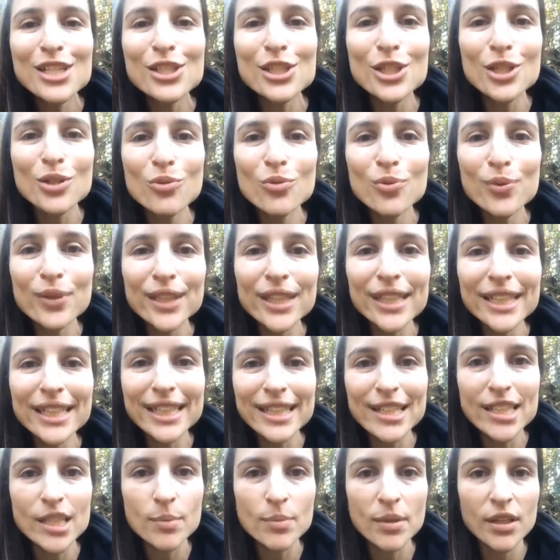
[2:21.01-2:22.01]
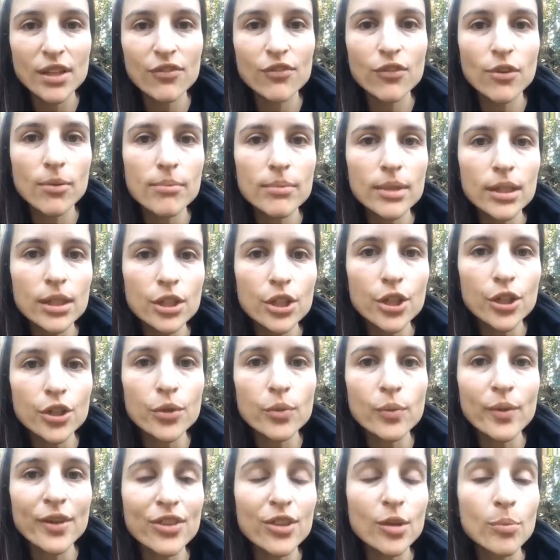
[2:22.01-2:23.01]
So you really need to be
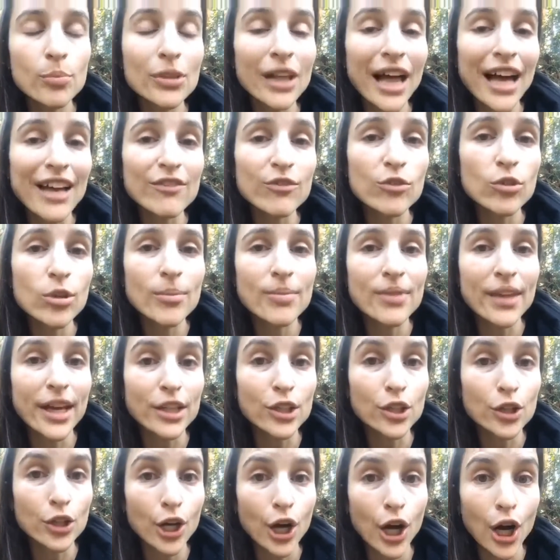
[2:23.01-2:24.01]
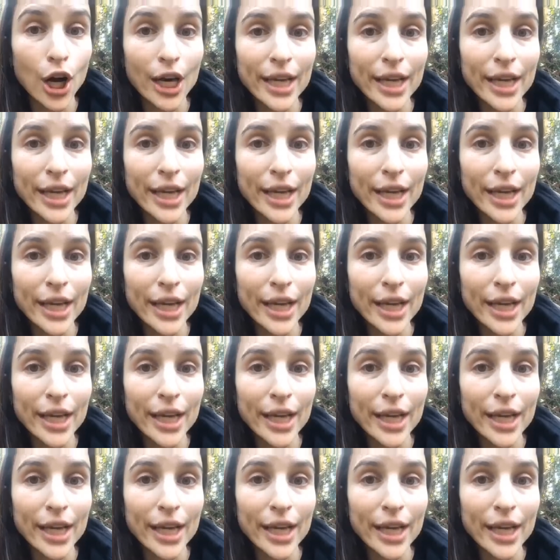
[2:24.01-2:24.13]
familiar with the platform that you're